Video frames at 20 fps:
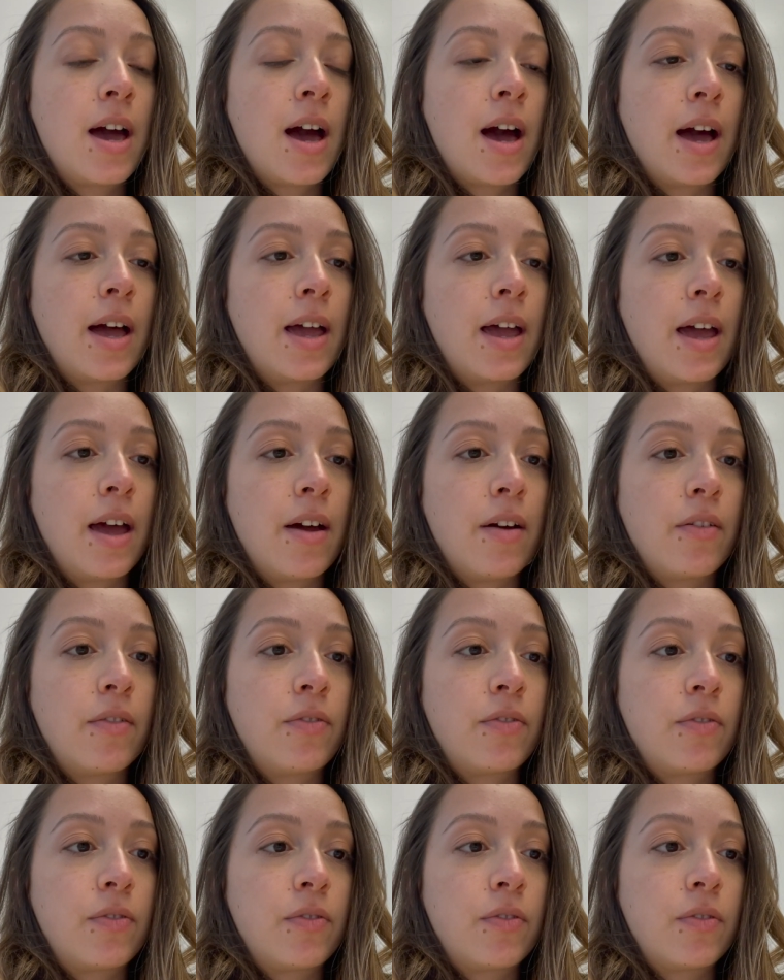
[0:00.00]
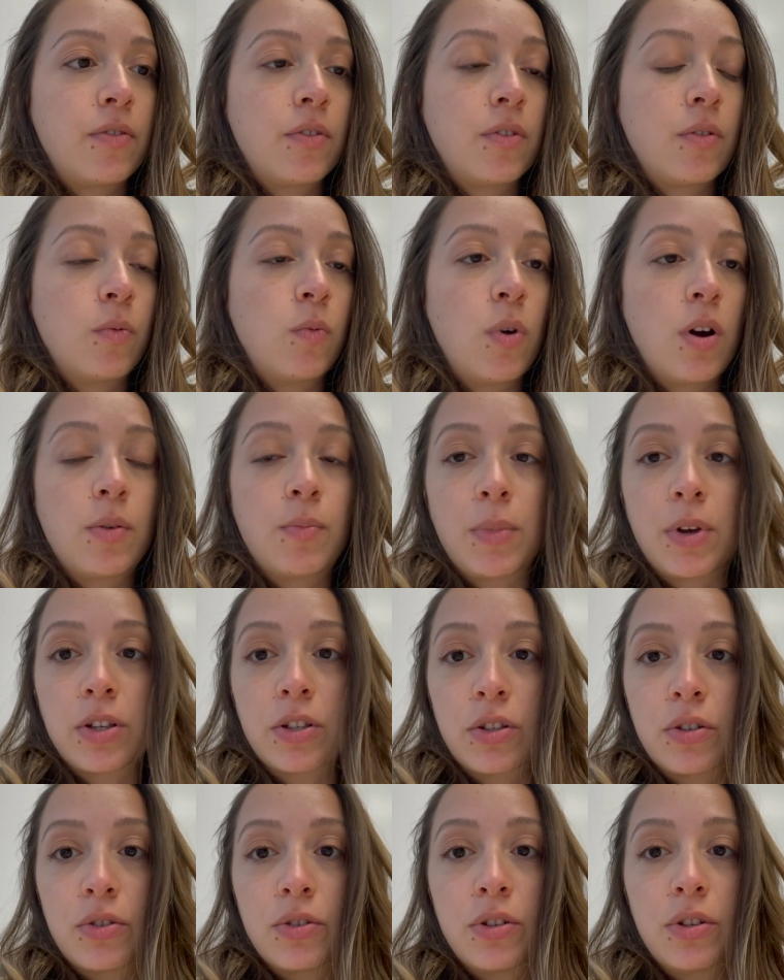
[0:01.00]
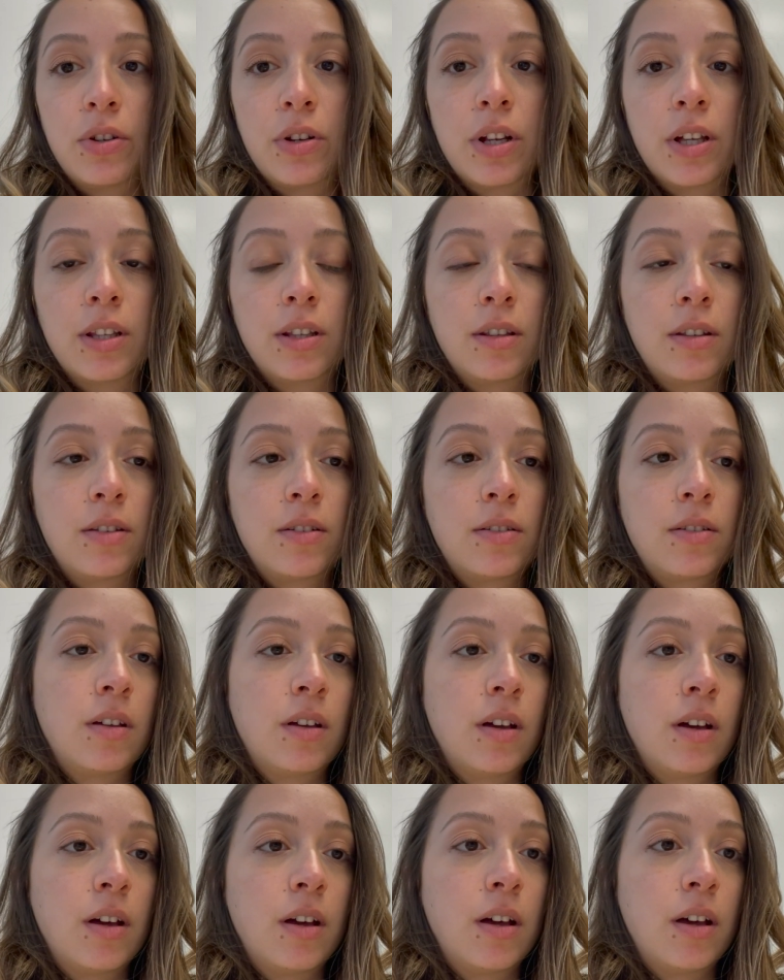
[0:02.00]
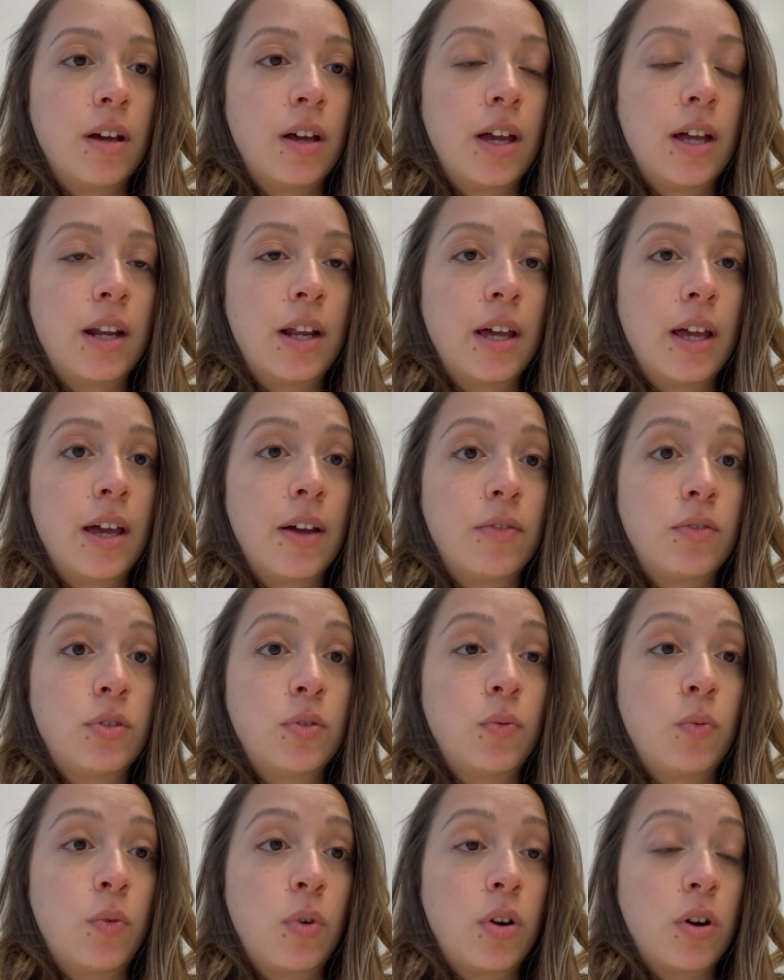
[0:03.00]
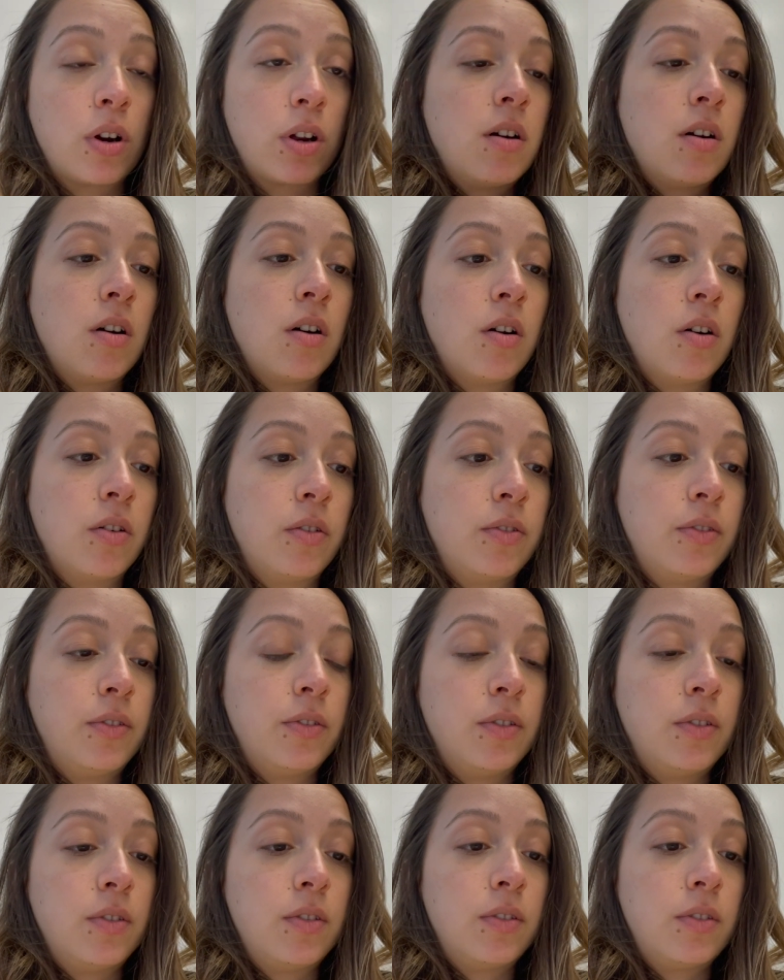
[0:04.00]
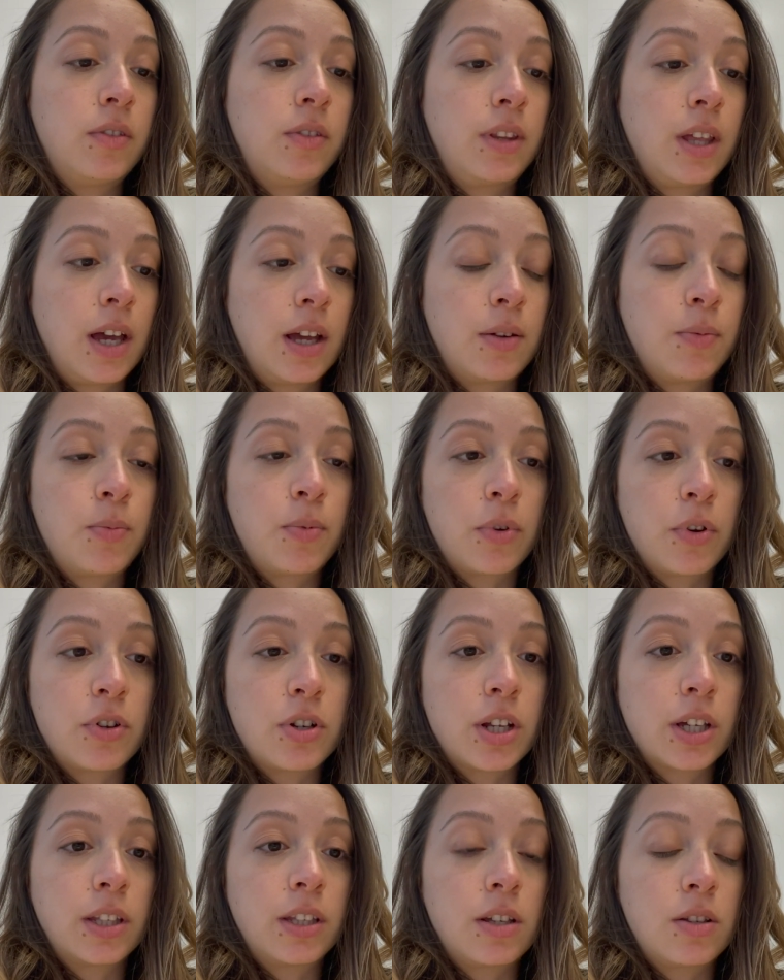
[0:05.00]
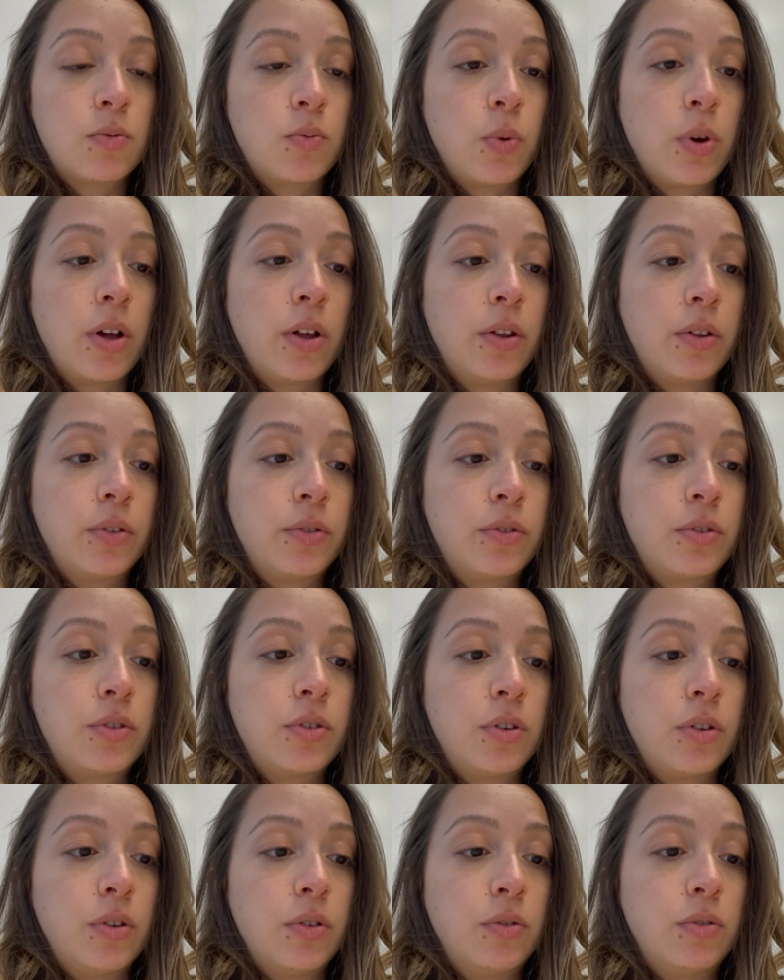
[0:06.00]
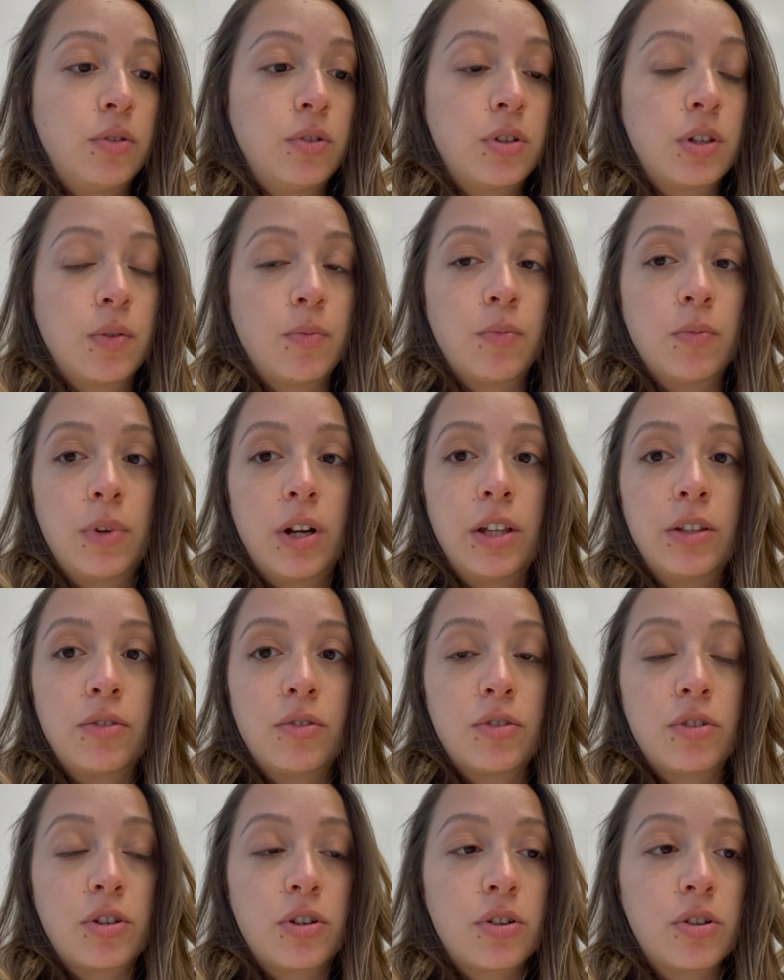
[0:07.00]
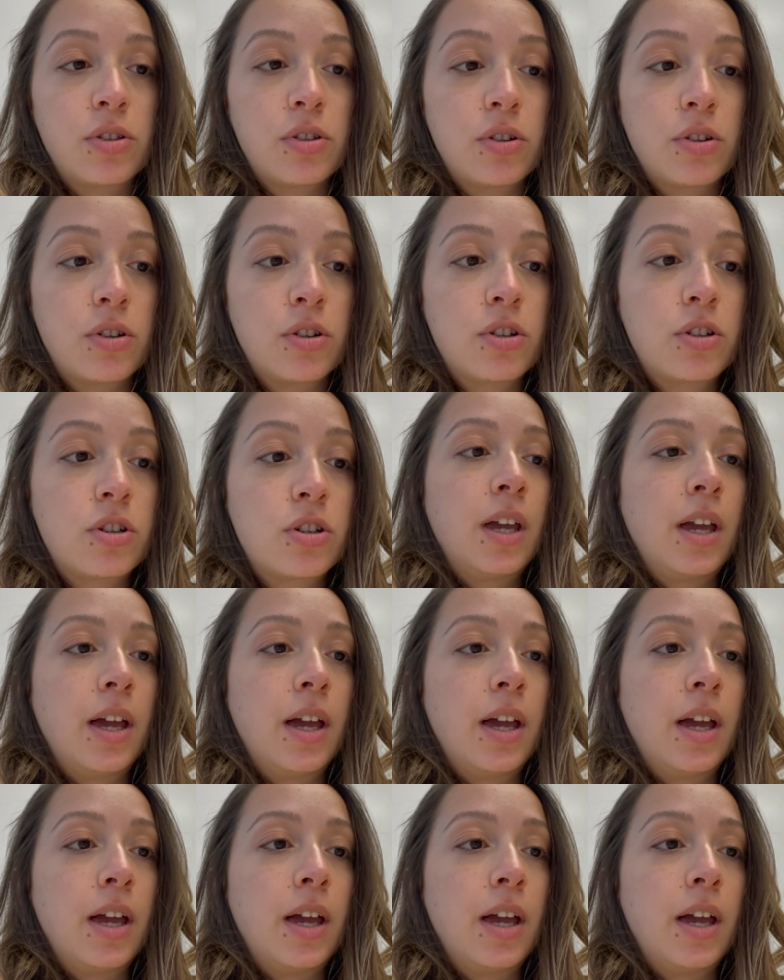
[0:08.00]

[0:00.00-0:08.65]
I have one master's student and I have to work on that project as well to do some literature search.